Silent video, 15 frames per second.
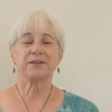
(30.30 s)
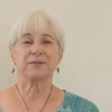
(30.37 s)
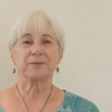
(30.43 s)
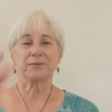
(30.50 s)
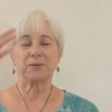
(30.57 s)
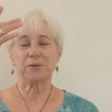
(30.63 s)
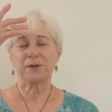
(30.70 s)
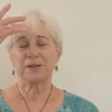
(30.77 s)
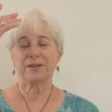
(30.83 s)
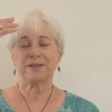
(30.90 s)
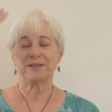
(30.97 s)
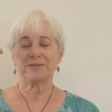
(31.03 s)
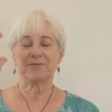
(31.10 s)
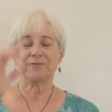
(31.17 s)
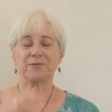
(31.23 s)
the oil
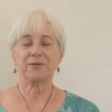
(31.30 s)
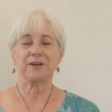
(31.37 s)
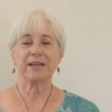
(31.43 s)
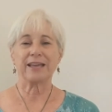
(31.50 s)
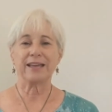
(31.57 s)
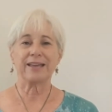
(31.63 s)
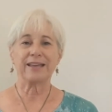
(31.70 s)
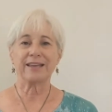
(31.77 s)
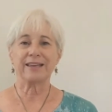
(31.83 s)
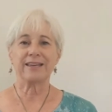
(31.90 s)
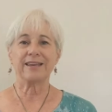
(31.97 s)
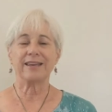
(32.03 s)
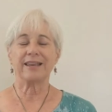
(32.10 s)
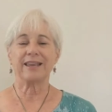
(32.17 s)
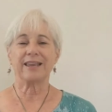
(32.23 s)
on the forehead,
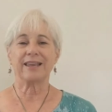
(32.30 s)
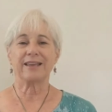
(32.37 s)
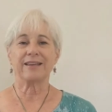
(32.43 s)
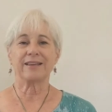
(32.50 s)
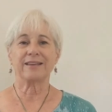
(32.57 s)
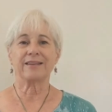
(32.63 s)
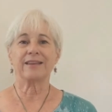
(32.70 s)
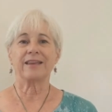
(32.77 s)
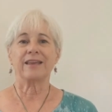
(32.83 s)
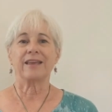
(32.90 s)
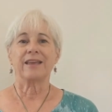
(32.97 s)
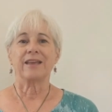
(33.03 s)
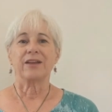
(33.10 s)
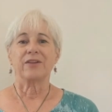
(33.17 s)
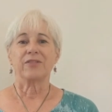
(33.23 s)
and
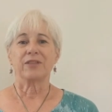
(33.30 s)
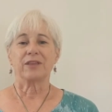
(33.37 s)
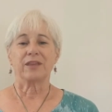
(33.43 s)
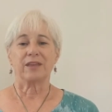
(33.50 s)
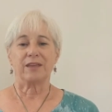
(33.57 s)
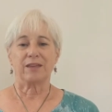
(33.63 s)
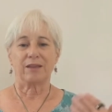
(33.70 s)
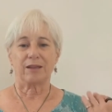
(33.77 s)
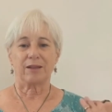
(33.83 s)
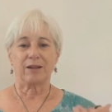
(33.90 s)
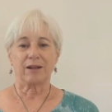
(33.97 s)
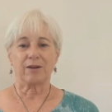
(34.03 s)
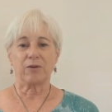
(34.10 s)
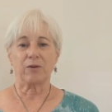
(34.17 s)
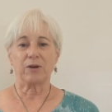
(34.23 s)
the
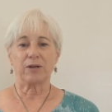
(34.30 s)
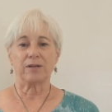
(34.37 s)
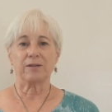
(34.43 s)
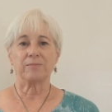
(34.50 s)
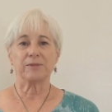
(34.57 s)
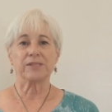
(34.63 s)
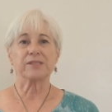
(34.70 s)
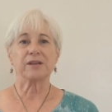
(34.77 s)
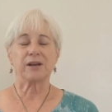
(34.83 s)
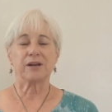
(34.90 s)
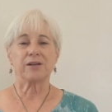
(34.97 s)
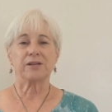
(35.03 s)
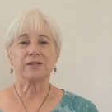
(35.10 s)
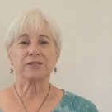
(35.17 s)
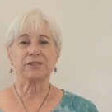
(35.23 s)
oil
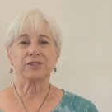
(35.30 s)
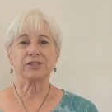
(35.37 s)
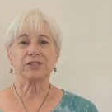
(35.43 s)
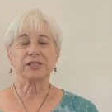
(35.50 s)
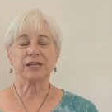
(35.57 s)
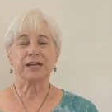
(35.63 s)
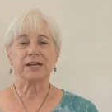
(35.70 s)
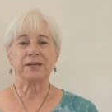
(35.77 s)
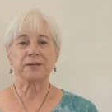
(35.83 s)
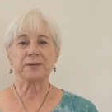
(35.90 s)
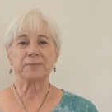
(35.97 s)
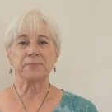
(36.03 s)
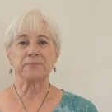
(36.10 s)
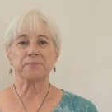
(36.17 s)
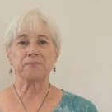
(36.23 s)
massage
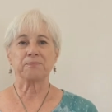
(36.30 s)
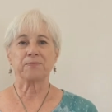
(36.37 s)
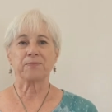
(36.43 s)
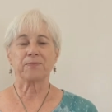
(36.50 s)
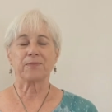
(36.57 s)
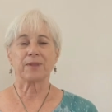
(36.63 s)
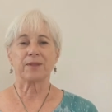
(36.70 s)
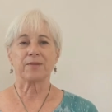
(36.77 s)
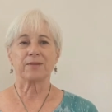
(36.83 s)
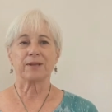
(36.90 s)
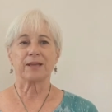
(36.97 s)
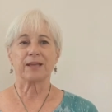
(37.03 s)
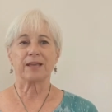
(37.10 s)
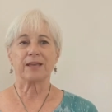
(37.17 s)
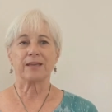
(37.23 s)
um,
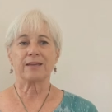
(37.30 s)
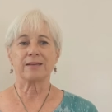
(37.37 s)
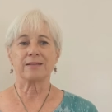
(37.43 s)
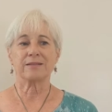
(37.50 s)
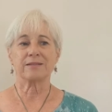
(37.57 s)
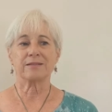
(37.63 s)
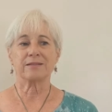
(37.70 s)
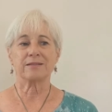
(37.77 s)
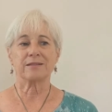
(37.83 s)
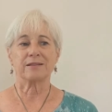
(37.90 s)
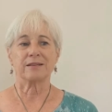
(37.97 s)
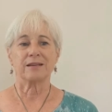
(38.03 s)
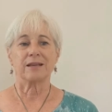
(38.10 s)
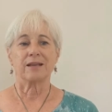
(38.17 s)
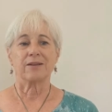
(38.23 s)
and
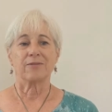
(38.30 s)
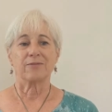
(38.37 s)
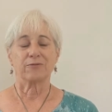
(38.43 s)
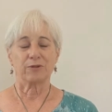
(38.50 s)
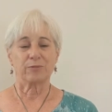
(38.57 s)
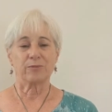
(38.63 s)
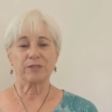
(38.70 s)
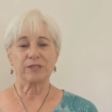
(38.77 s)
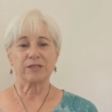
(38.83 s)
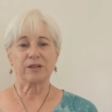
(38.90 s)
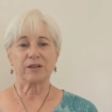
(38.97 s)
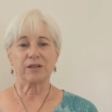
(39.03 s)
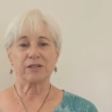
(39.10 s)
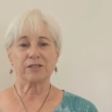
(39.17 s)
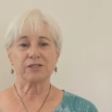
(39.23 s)
foot
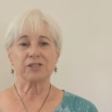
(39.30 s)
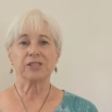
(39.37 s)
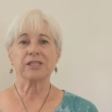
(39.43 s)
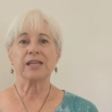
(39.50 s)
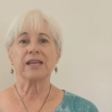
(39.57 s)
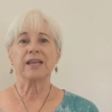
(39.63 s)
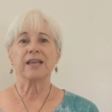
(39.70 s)
massage,